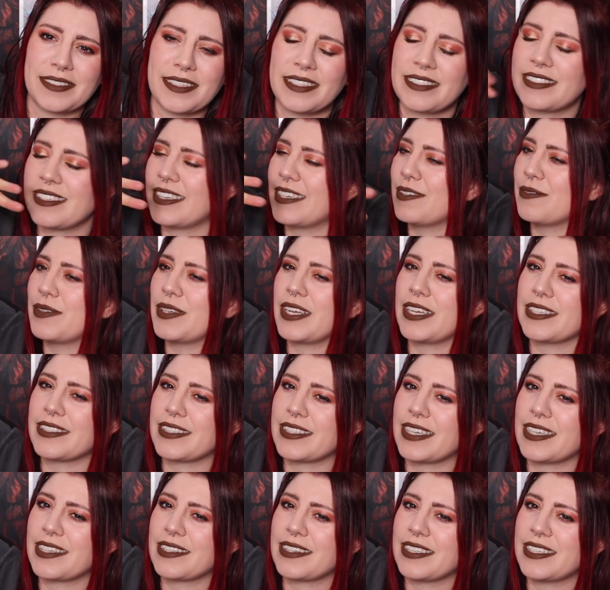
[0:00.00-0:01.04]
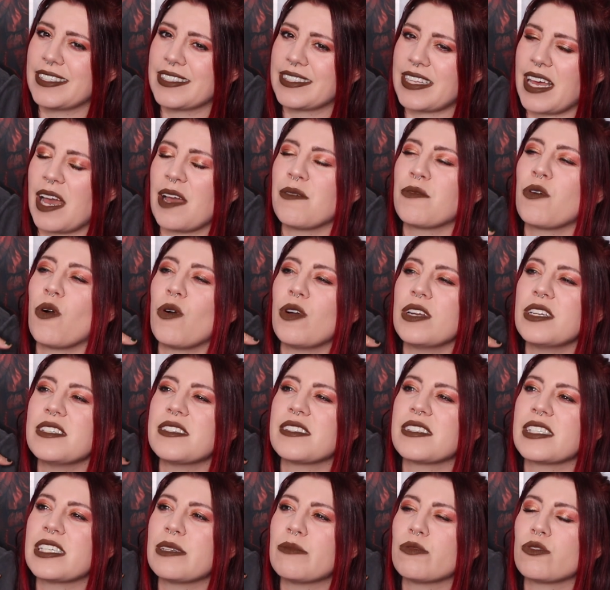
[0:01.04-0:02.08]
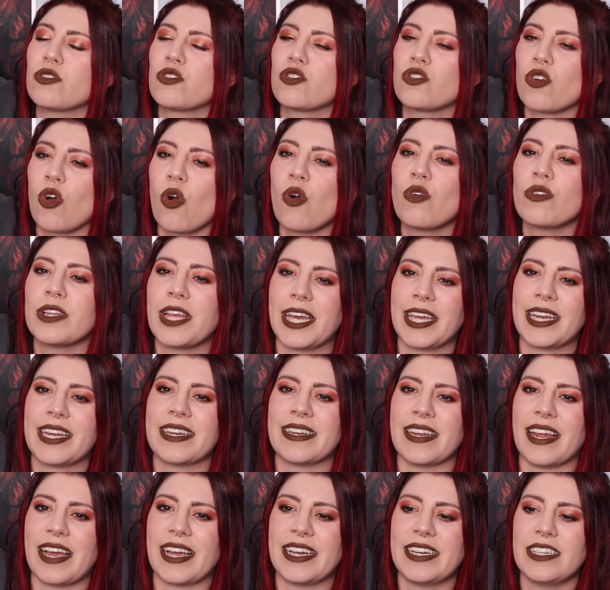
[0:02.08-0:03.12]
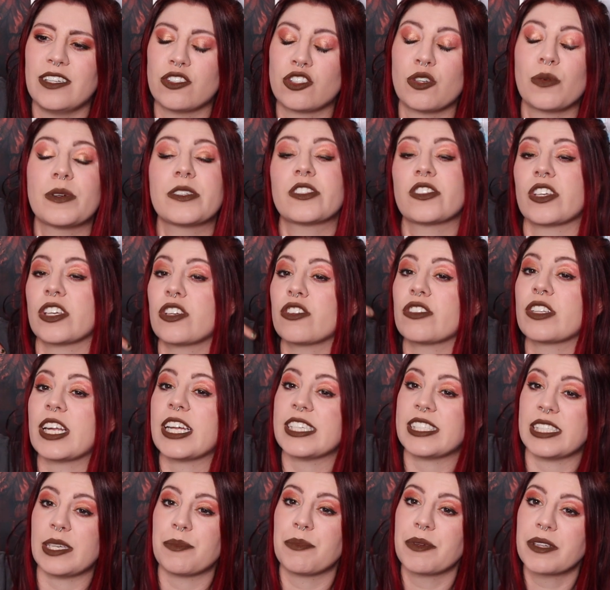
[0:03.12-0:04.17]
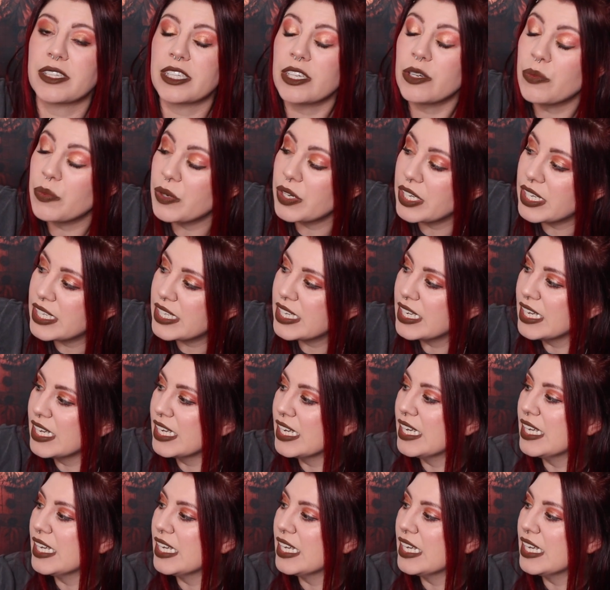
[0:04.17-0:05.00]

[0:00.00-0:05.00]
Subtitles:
Is anyone else like this? I'm going to sleep so late at night, so much later than I typically would,